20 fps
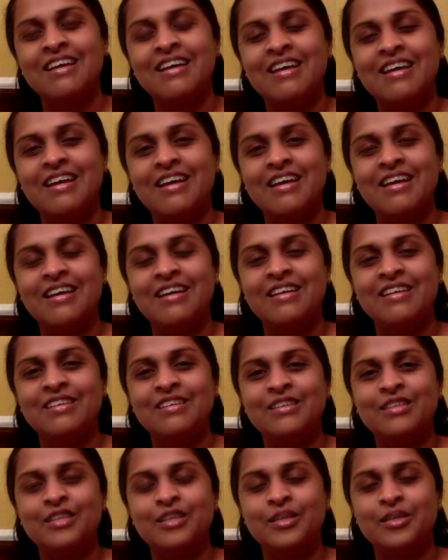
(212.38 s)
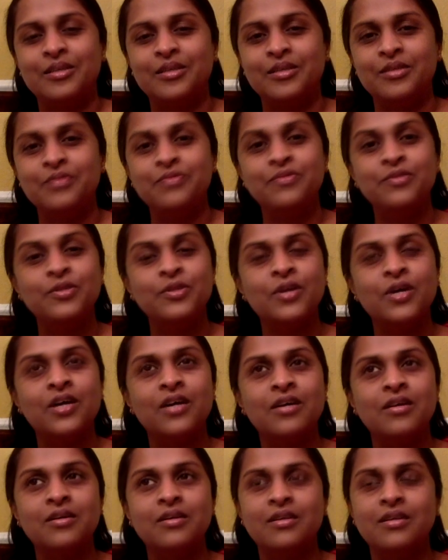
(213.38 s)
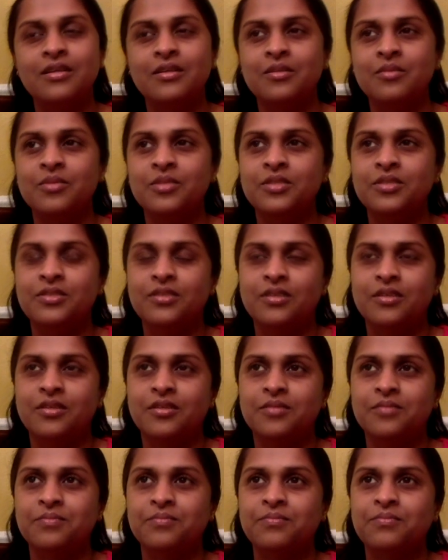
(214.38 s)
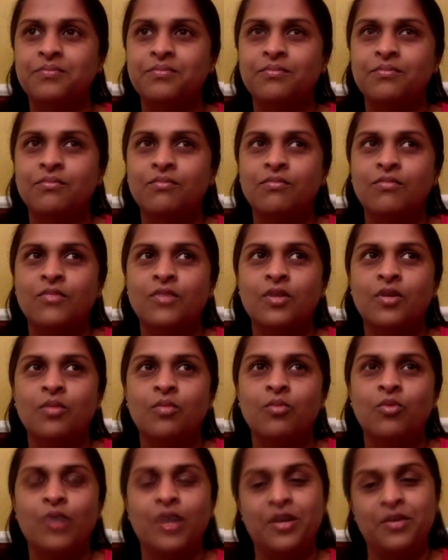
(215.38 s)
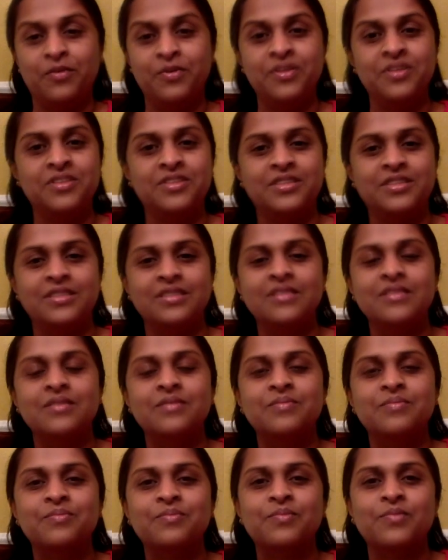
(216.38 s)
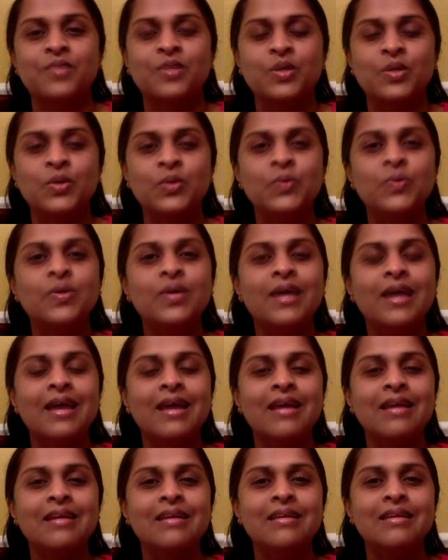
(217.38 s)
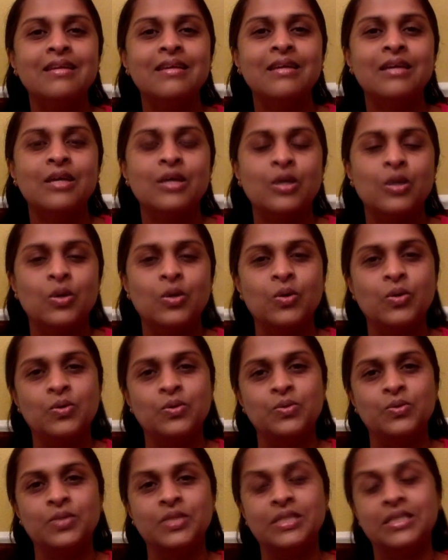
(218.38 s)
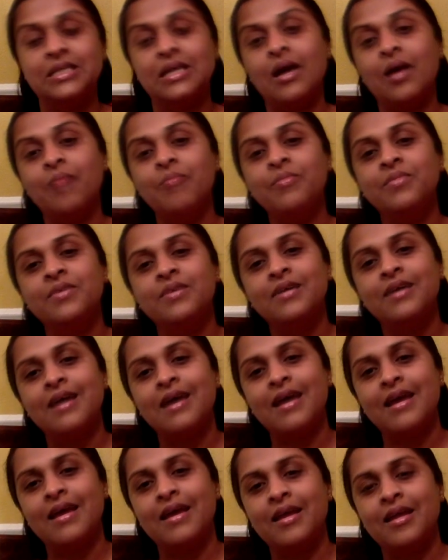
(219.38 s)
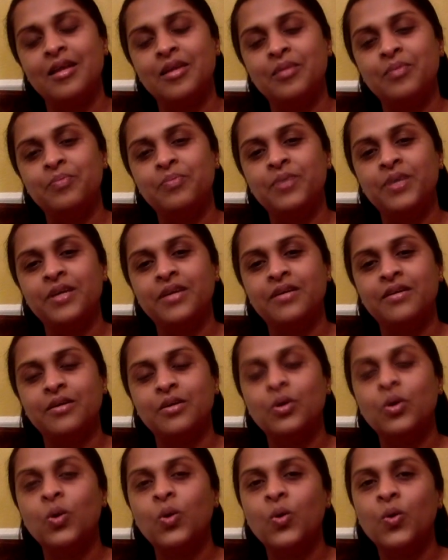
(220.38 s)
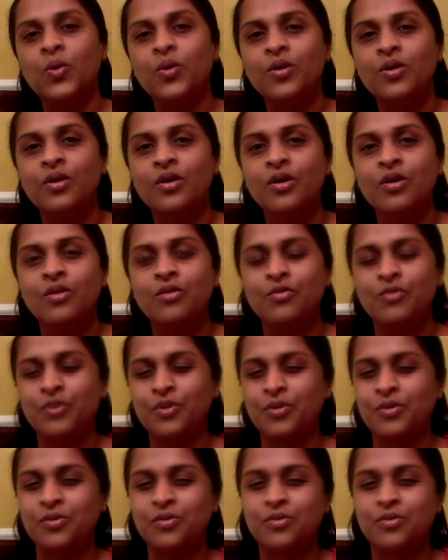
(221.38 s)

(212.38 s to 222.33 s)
And if you are a little bit more adventurous, you can go to GitHub and pick a code for